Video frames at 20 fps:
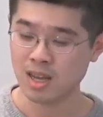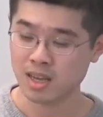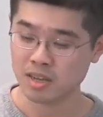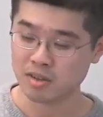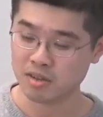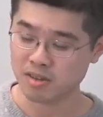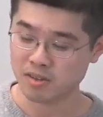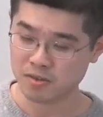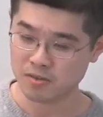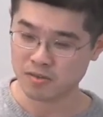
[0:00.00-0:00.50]

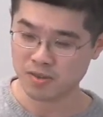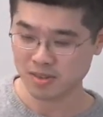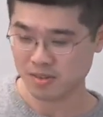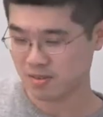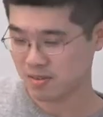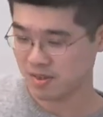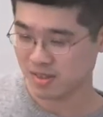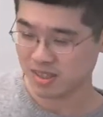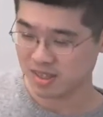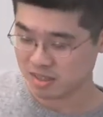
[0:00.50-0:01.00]
you
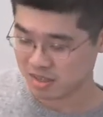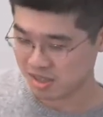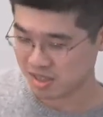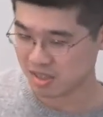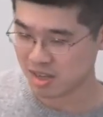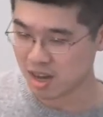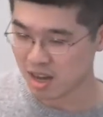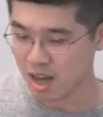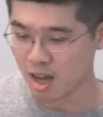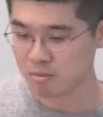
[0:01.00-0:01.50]
you did
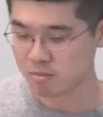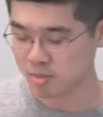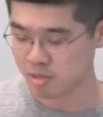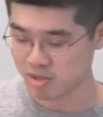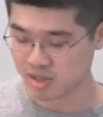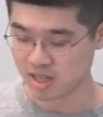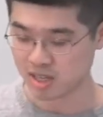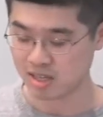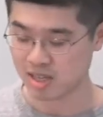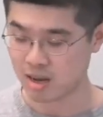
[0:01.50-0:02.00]
not
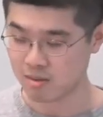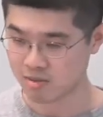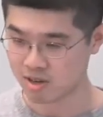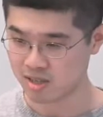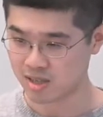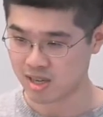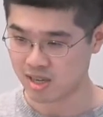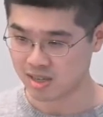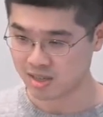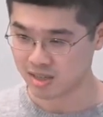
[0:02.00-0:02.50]
output a number
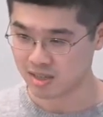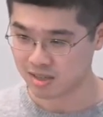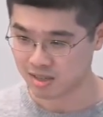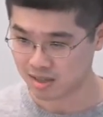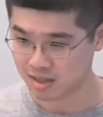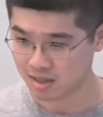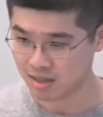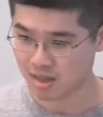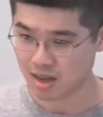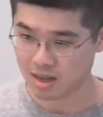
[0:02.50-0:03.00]
that is
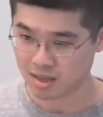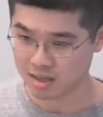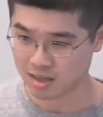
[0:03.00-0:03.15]
not